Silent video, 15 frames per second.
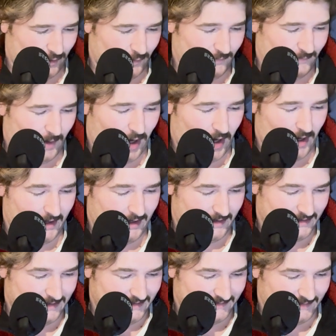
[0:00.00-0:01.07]
party
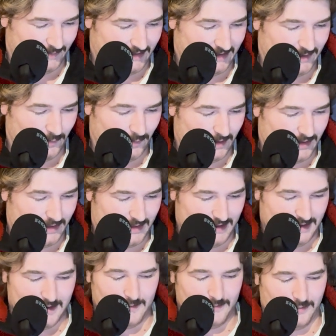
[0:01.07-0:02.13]
to begin with.
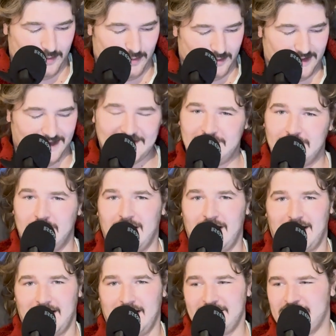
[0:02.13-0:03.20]
But let's not
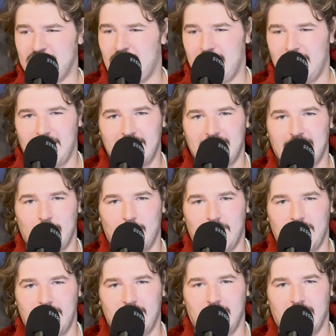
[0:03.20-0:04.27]
act like a
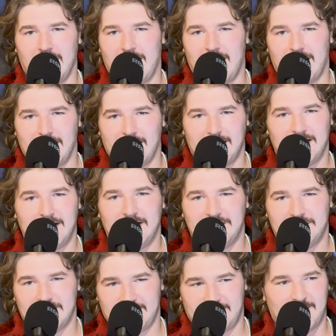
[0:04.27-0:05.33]
little lie is
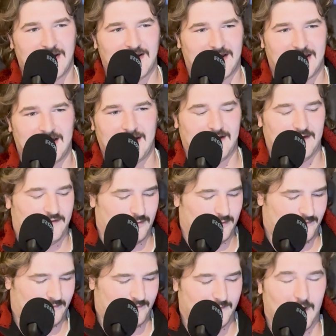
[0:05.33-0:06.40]
going to make the kid into
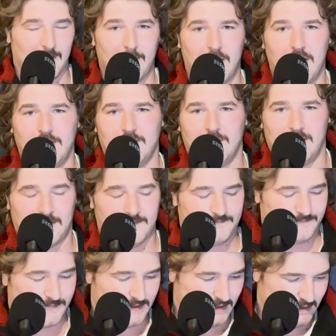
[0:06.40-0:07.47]
a murderer.
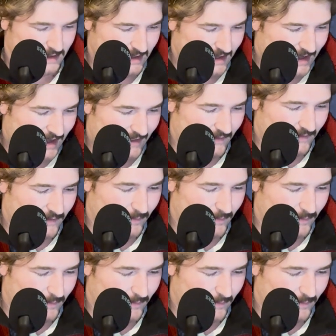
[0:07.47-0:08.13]
That